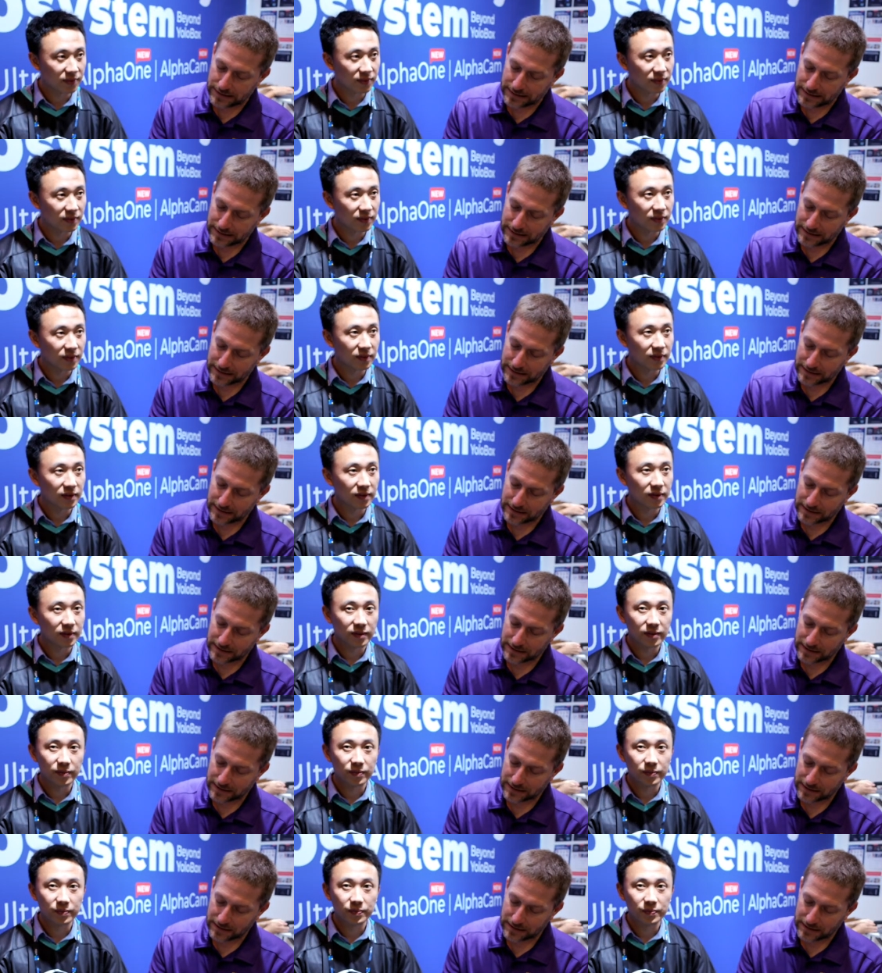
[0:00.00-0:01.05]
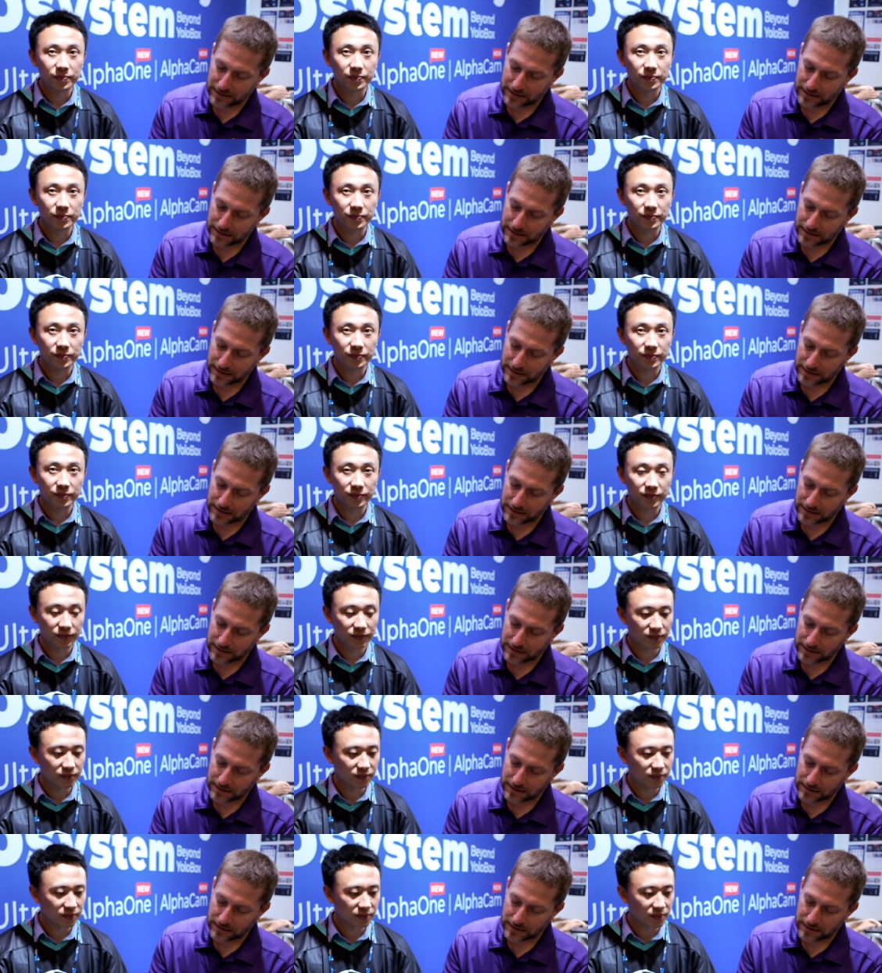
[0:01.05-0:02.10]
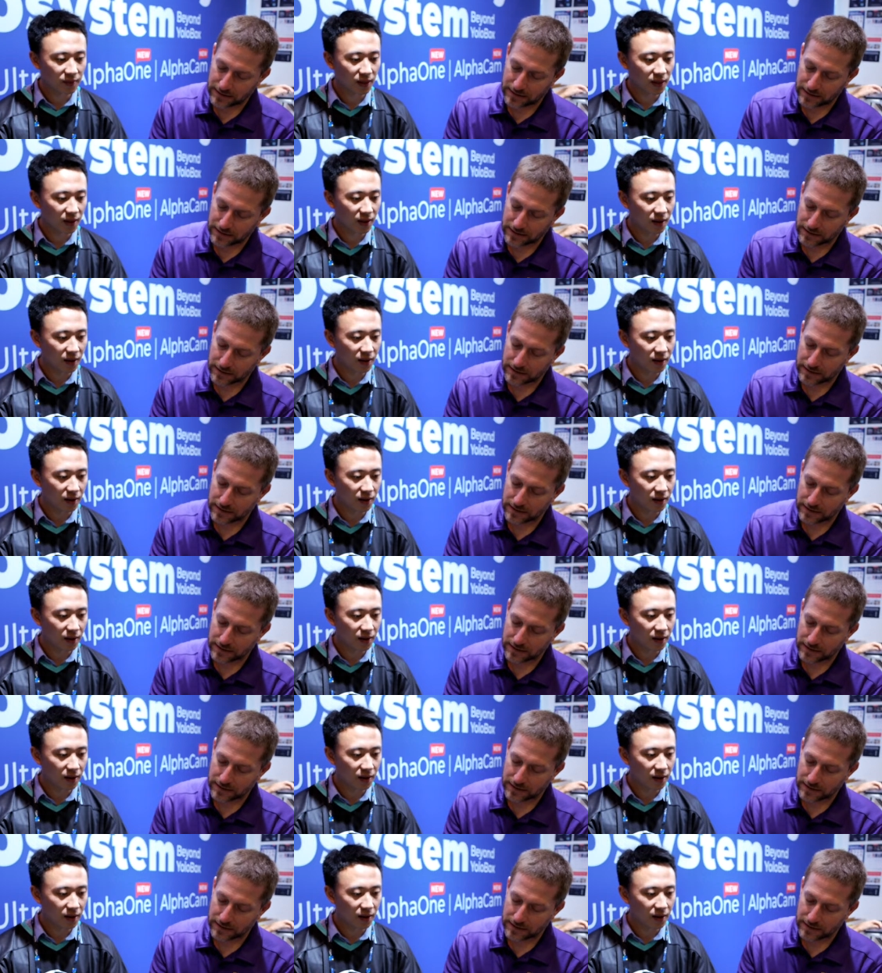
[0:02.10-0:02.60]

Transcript: Nobody speaks.